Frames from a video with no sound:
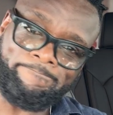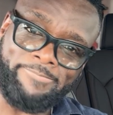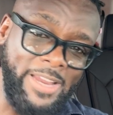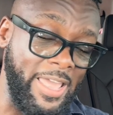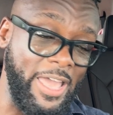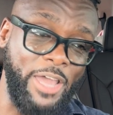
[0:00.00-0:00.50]

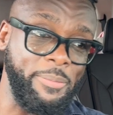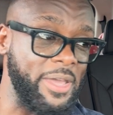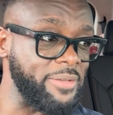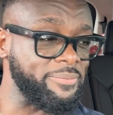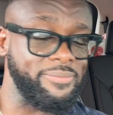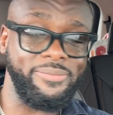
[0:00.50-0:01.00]
AI,
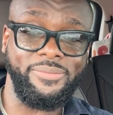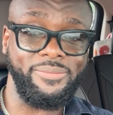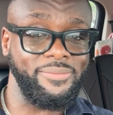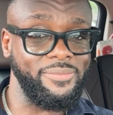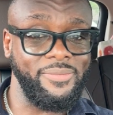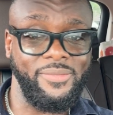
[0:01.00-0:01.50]
man,
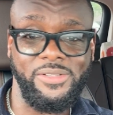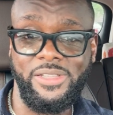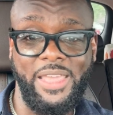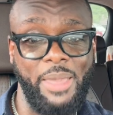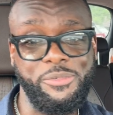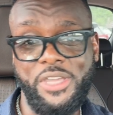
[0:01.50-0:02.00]
it's a
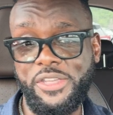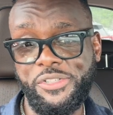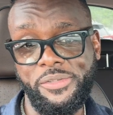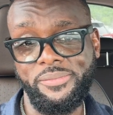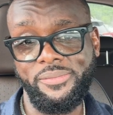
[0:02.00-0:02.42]
game changer.